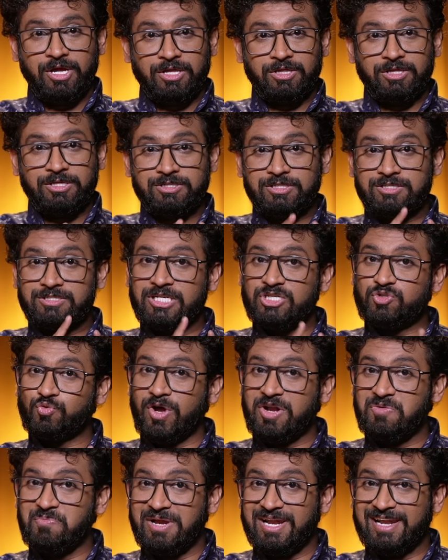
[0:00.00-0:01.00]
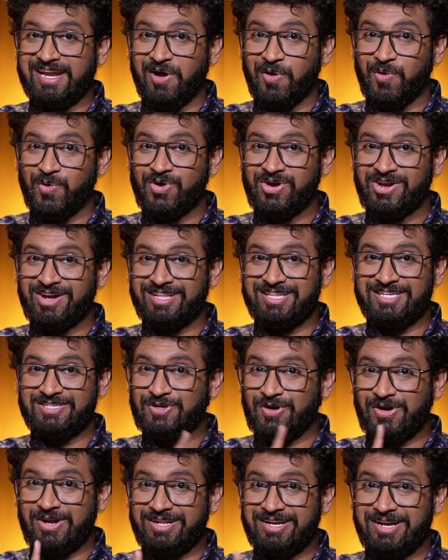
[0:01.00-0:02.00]
this is just one meal now. This is
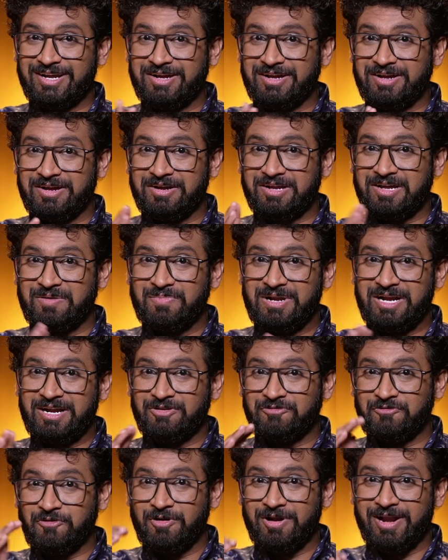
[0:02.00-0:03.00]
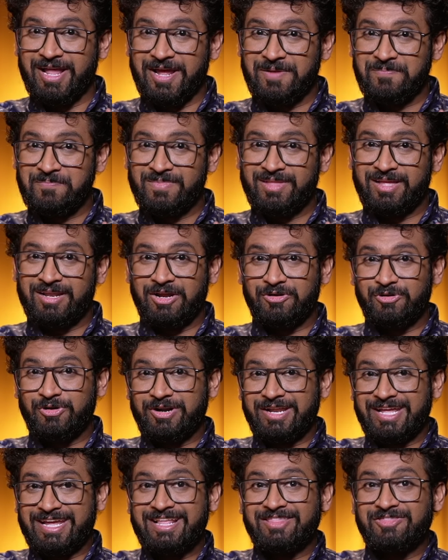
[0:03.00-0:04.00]
not a complete full day. Now you are
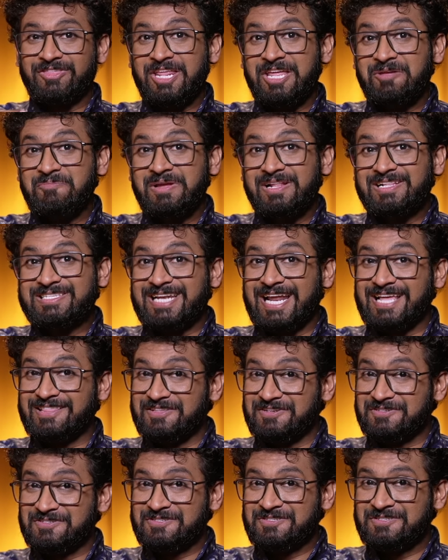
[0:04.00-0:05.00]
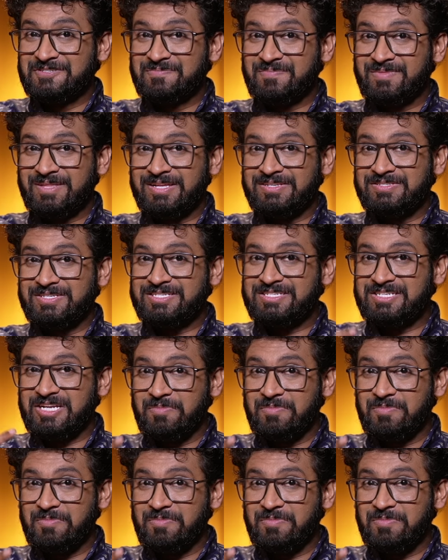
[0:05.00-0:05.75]
taking 3 meals like this. Just